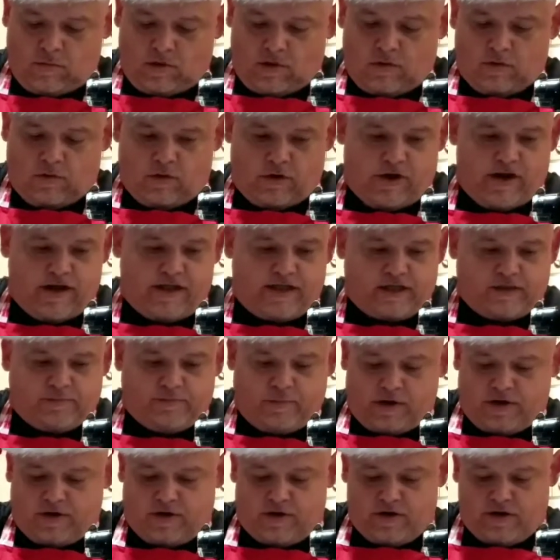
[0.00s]
I'm going to get this
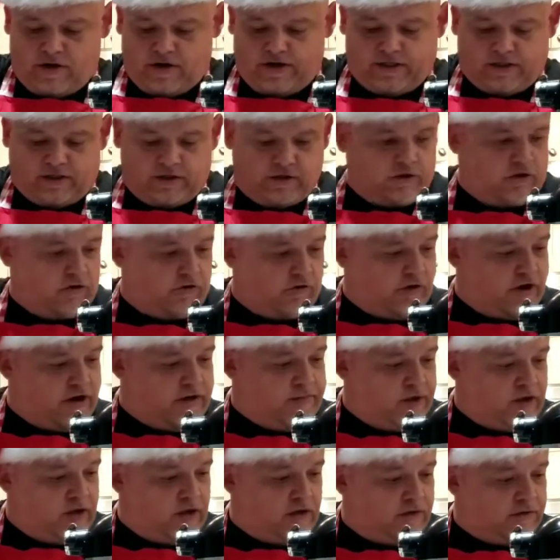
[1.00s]
butter nice and
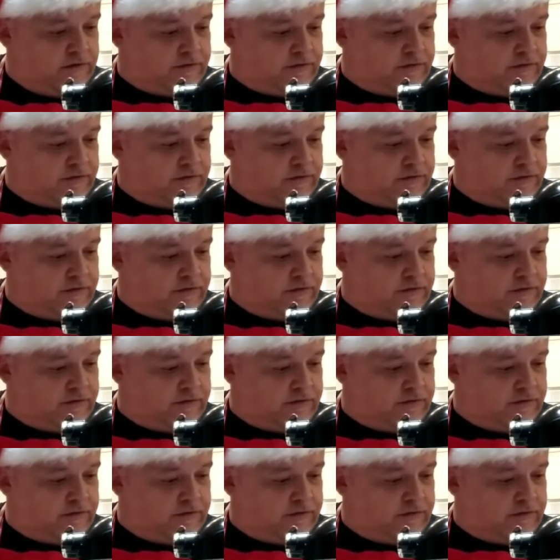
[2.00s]
creamy.